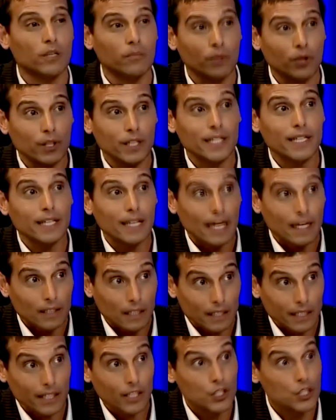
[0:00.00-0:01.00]
community and the
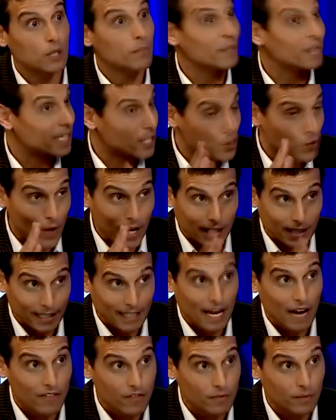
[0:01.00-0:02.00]
leadership in the Israeli
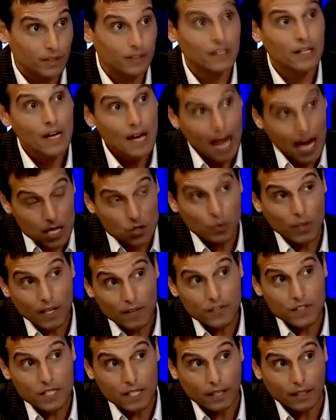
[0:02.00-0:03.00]
government, as we
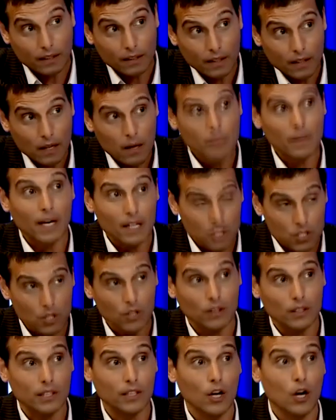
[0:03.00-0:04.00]
have seen. But I
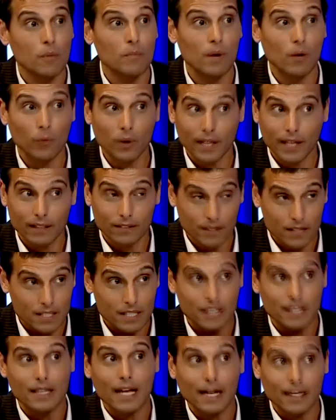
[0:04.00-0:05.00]
certainly hope that we get to
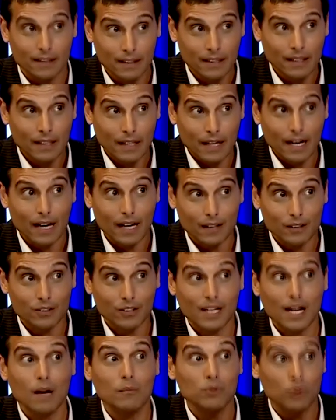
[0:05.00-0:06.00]
see that uh,
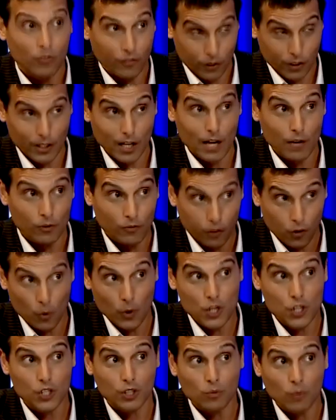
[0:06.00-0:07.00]
to come to
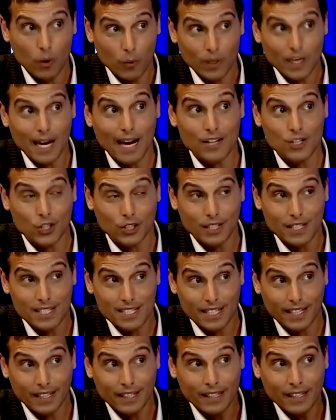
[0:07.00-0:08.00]
fruition where we actually
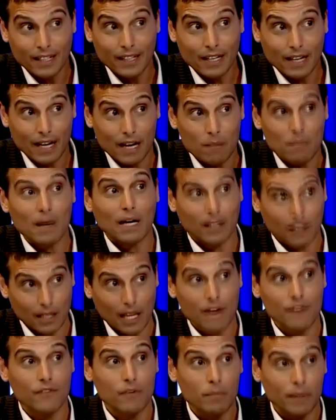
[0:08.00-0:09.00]
see uh, Malka
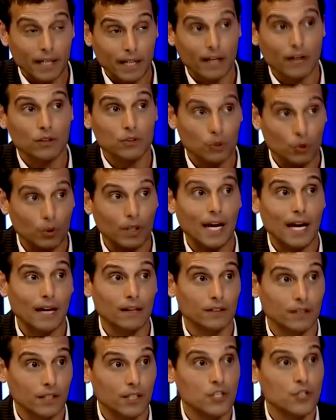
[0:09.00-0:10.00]
Leifer being held to
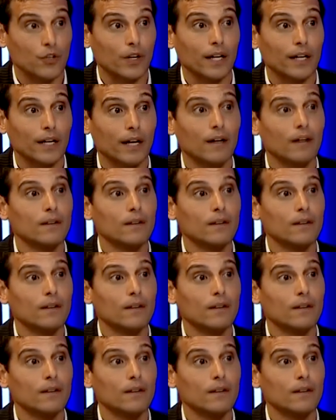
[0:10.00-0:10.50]
account in Australia.